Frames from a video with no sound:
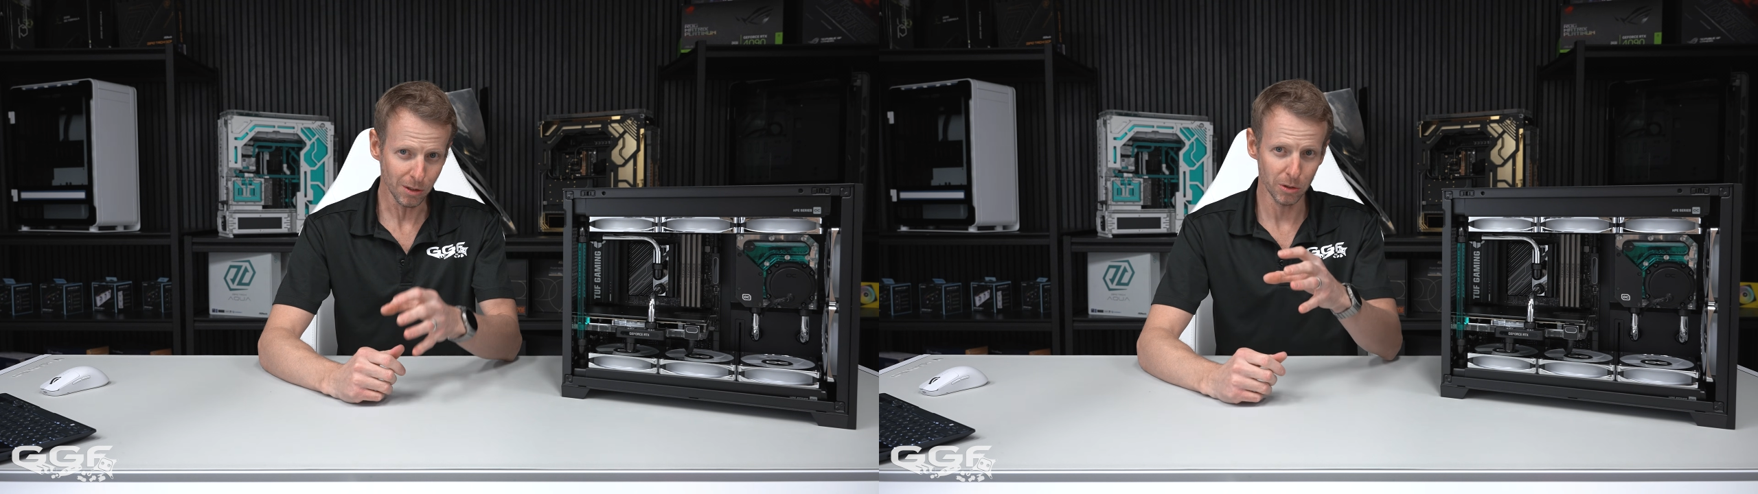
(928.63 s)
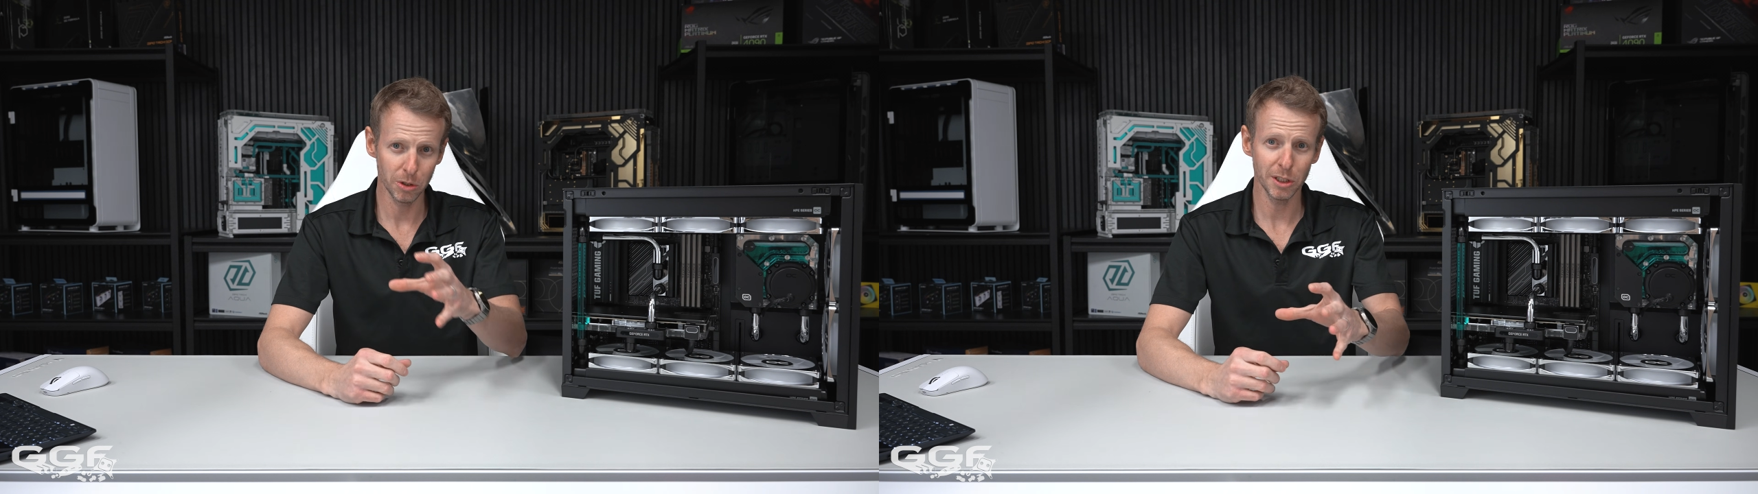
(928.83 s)

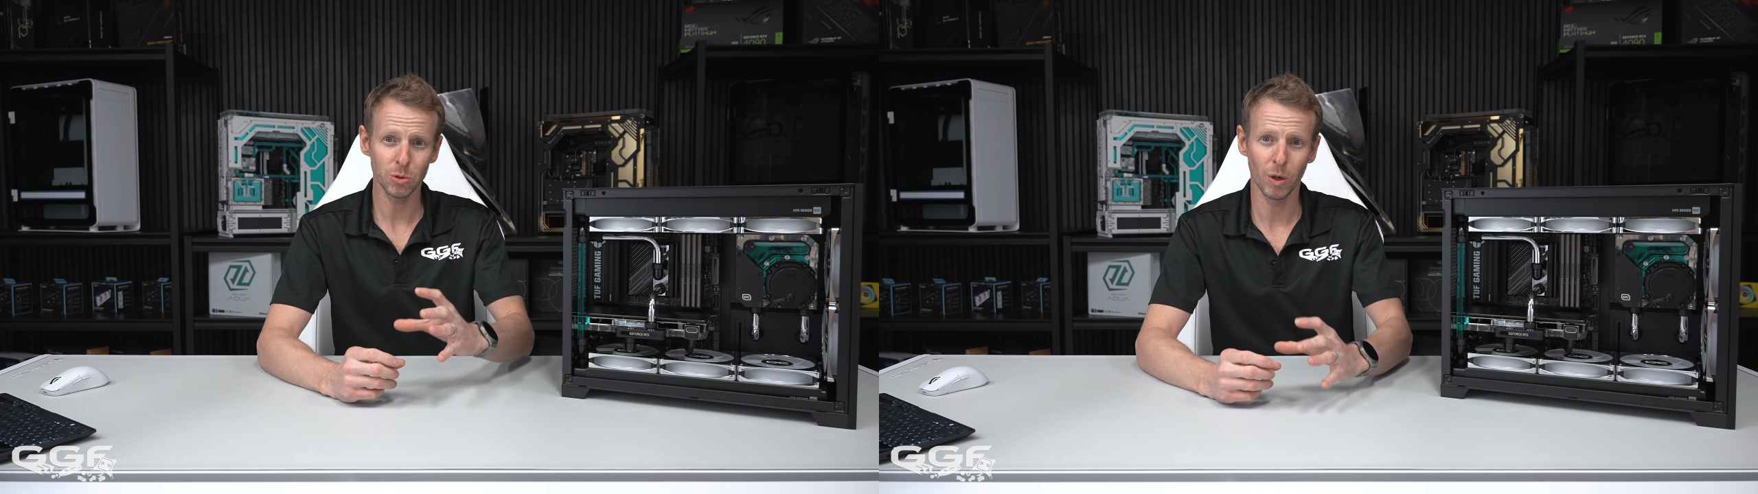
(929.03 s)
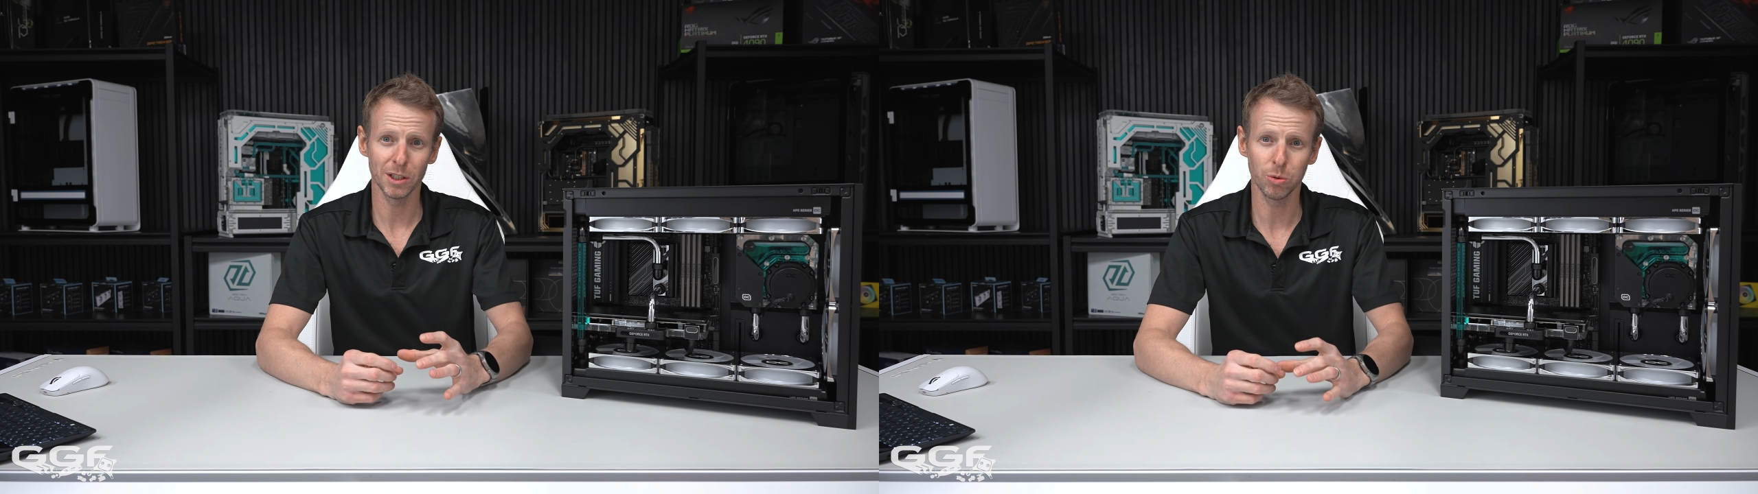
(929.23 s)
Because it's
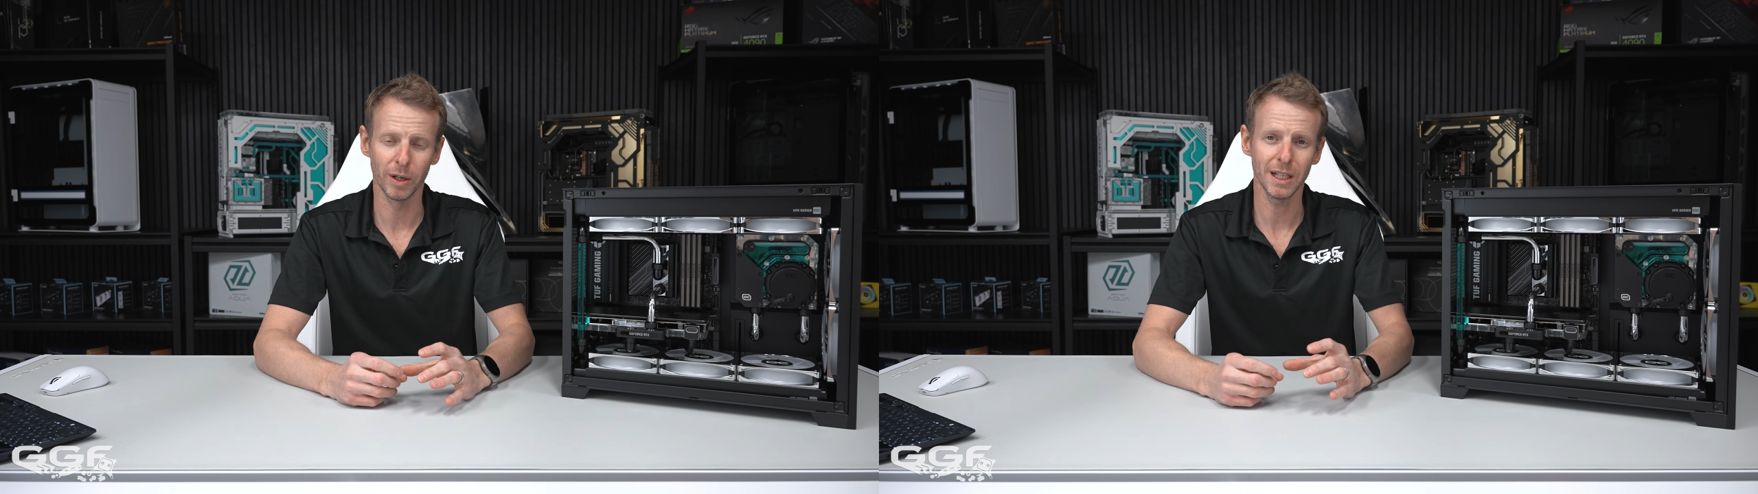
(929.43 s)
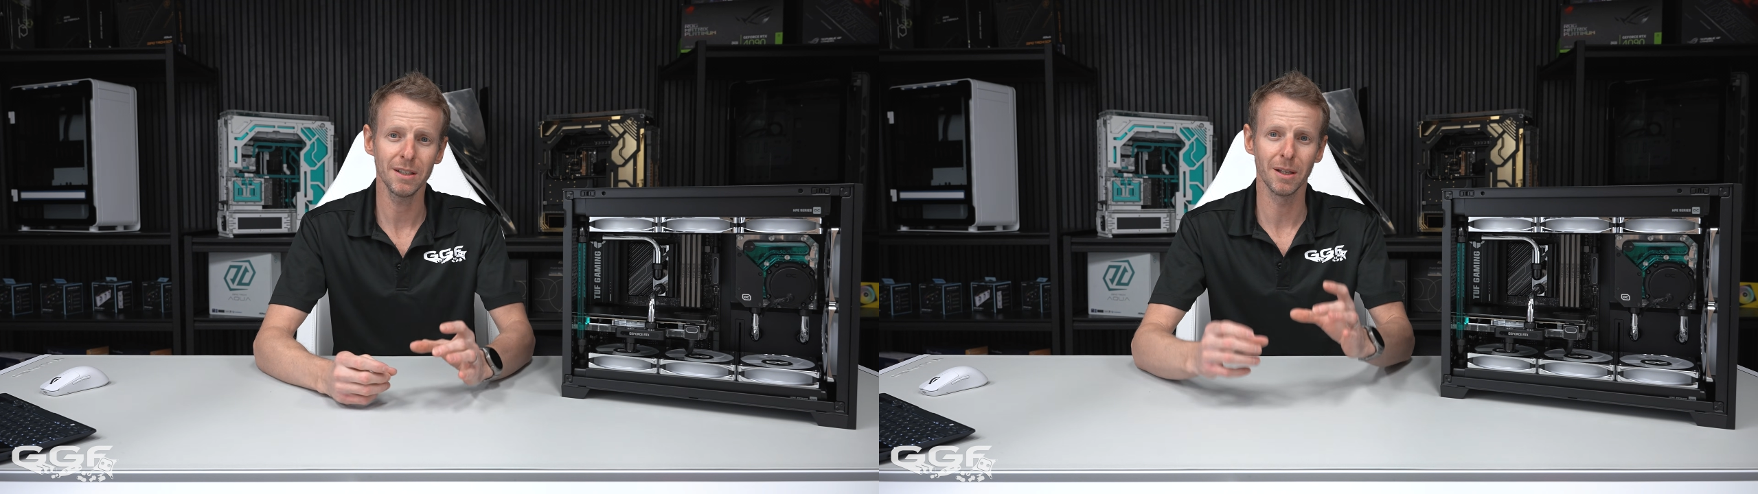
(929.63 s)

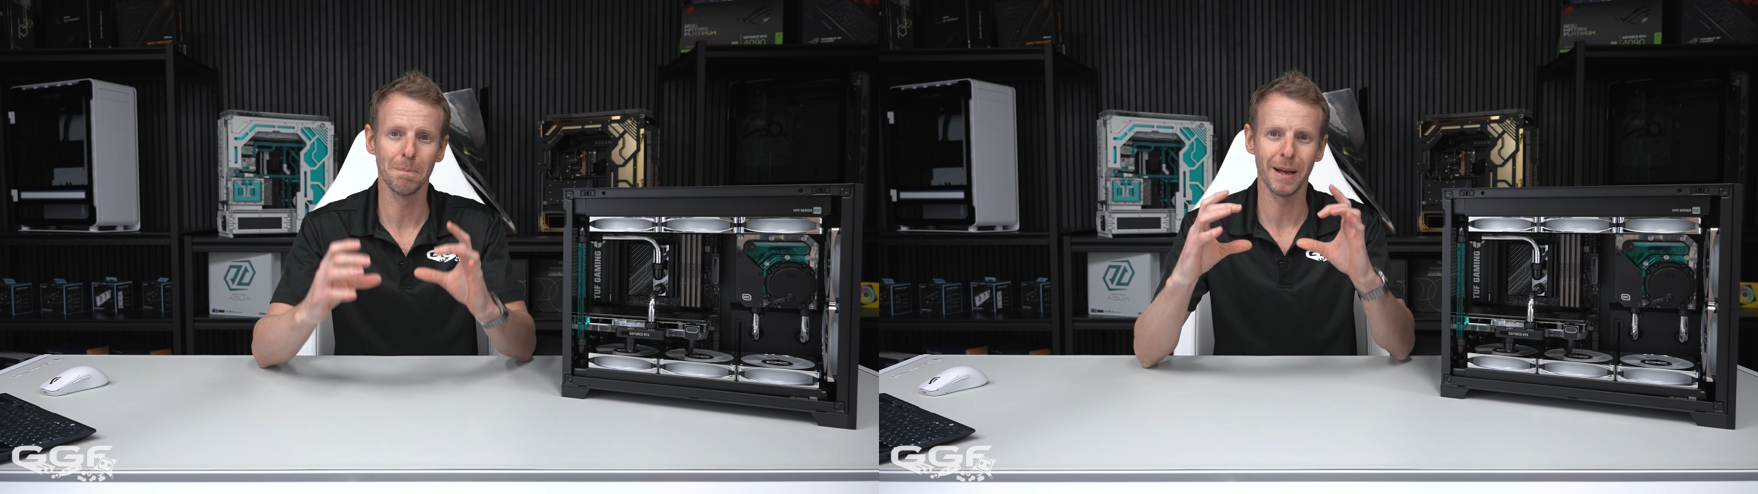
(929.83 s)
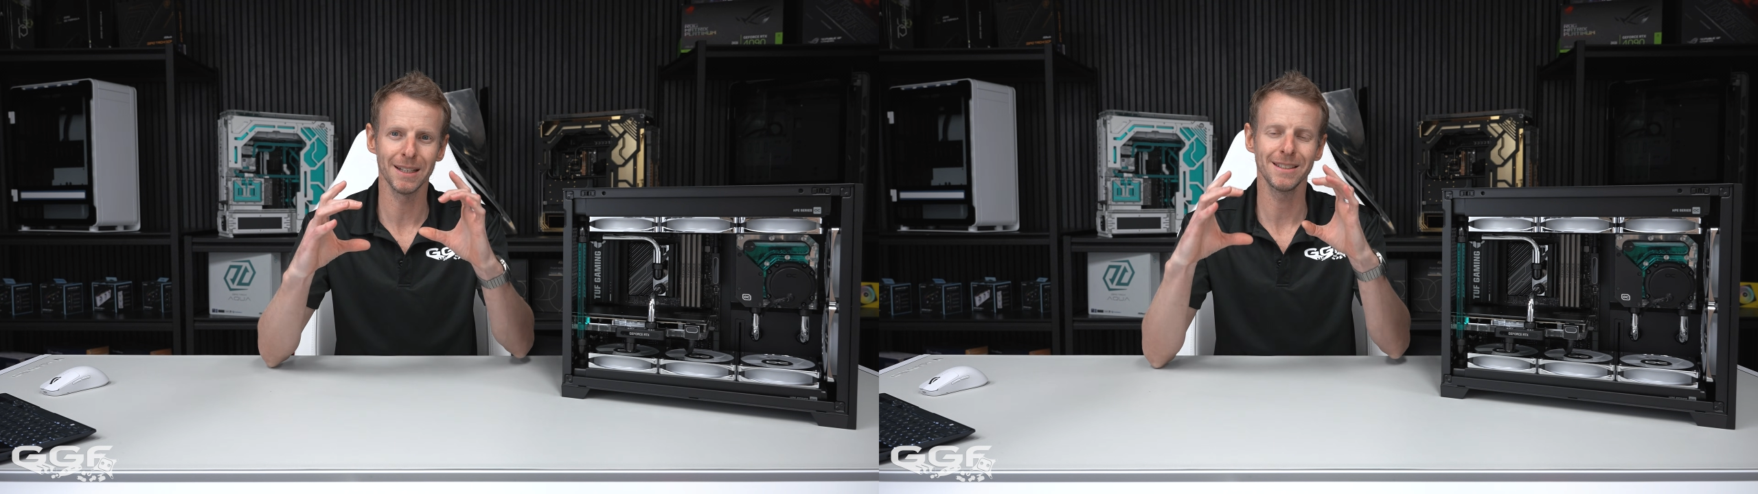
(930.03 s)
120, the
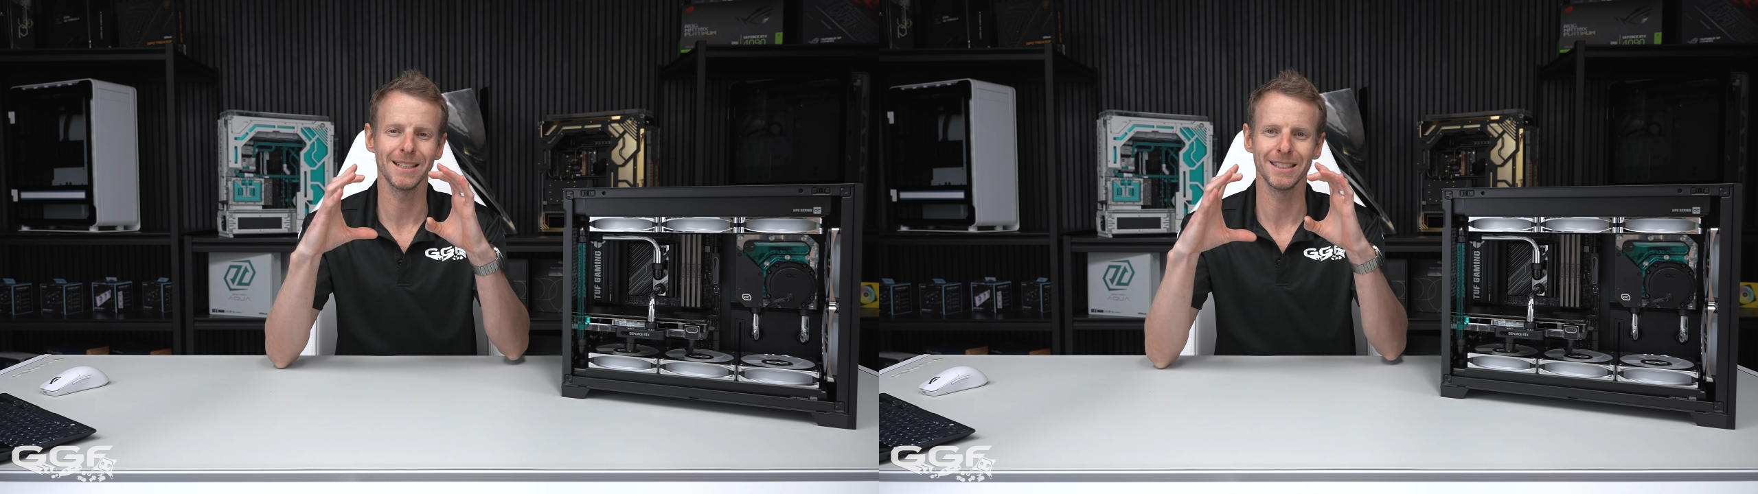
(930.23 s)
mounting